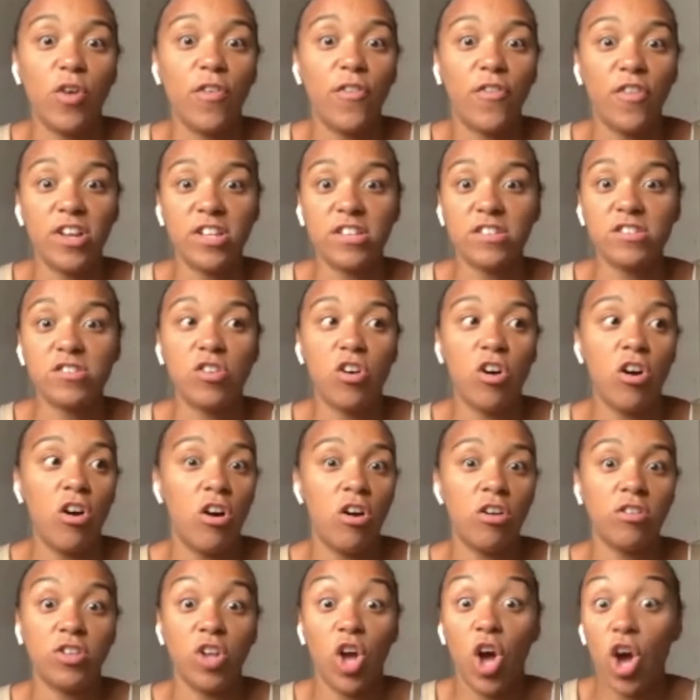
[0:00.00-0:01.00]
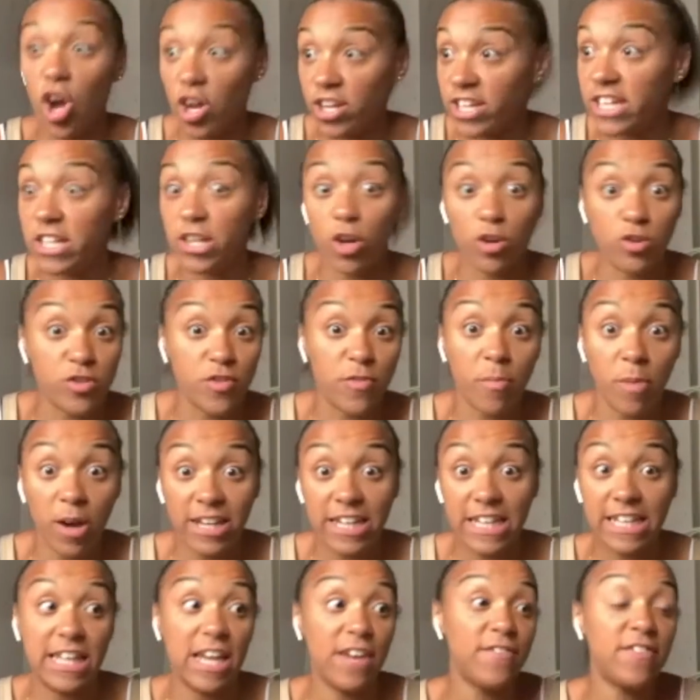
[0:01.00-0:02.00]
your friends are earning loads of money.
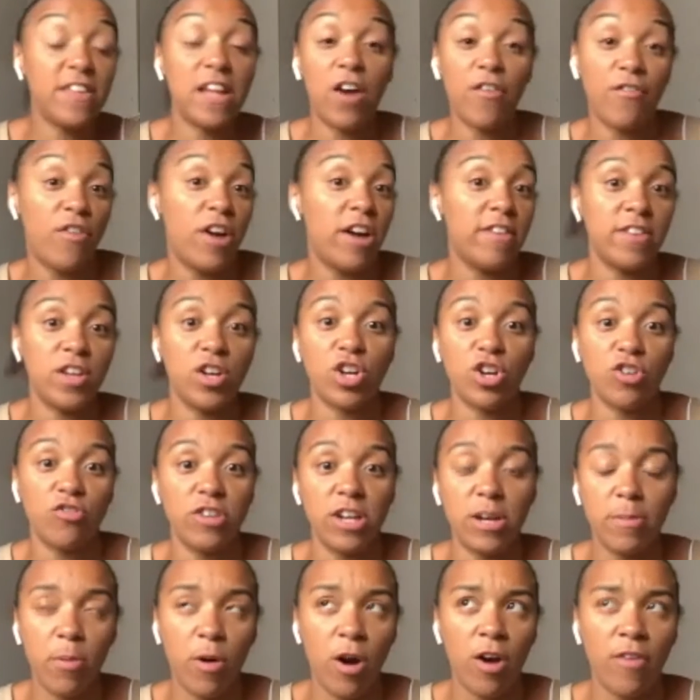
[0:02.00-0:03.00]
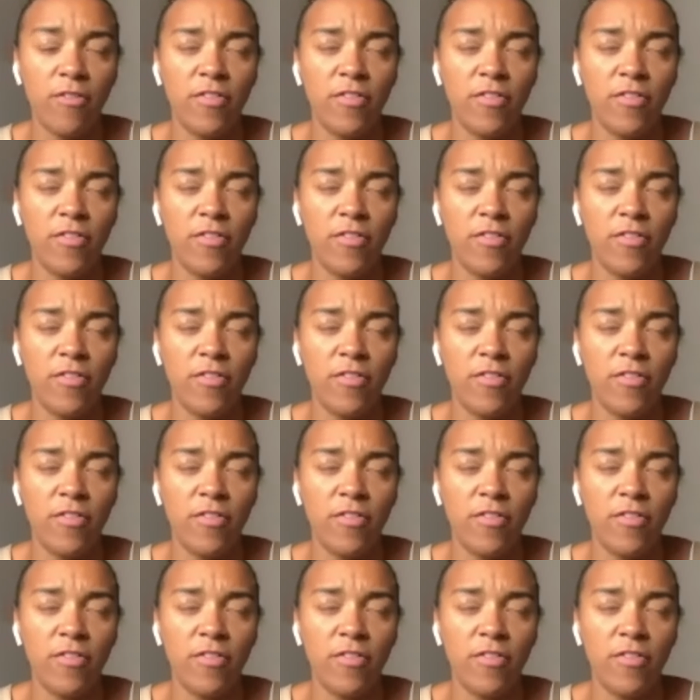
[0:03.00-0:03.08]
They've now found their career path.